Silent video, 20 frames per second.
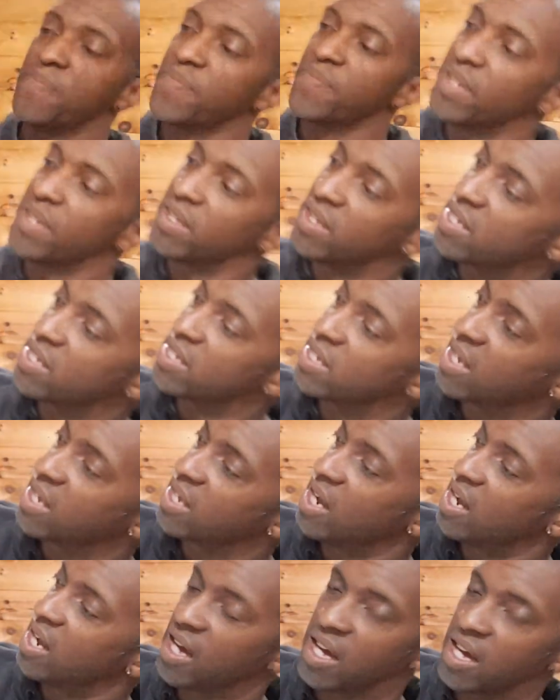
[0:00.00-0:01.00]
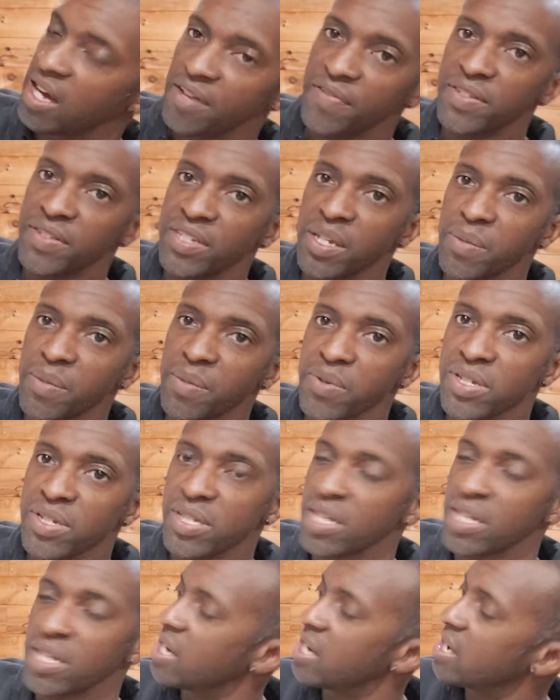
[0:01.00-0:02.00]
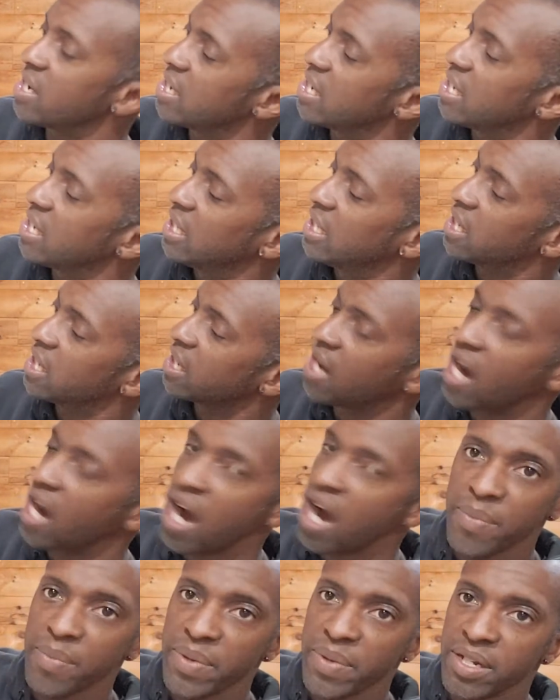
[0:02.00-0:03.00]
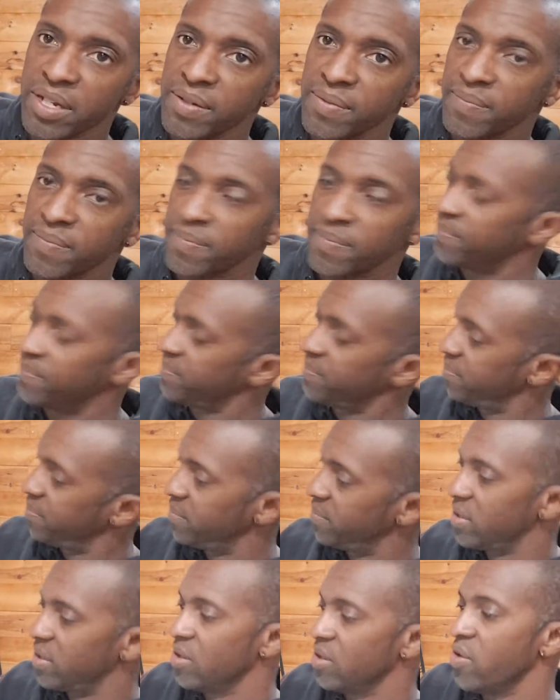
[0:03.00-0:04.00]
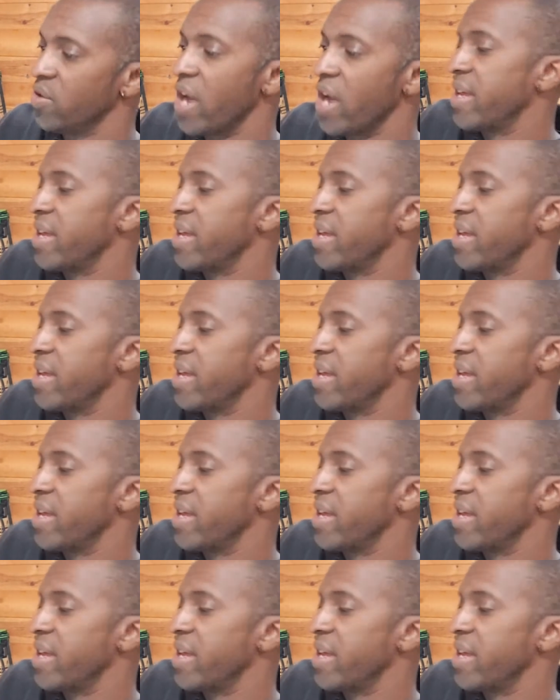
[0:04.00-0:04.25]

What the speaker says: This is a 15% carbon, dude.